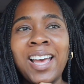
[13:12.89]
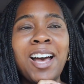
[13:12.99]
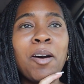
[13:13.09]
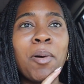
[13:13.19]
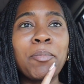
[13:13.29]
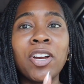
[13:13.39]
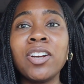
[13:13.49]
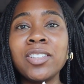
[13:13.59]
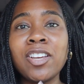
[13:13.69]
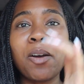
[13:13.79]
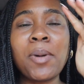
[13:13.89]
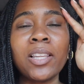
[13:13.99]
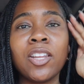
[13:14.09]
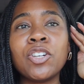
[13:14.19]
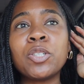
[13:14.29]
I'm currently on my
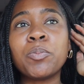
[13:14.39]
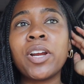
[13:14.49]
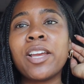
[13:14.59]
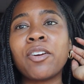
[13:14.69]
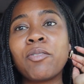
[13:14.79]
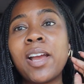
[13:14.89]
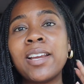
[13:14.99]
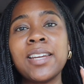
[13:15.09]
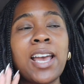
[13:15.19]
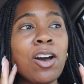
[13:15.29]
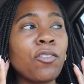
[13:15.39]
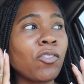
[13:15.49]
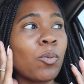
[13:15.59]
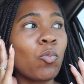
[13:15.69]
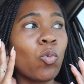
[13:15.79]
lunch break right now
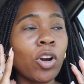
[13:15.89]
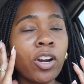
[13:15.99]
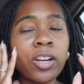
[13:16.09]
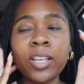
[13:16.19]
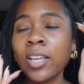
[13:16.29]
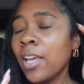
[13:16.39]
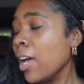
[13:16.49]
from work,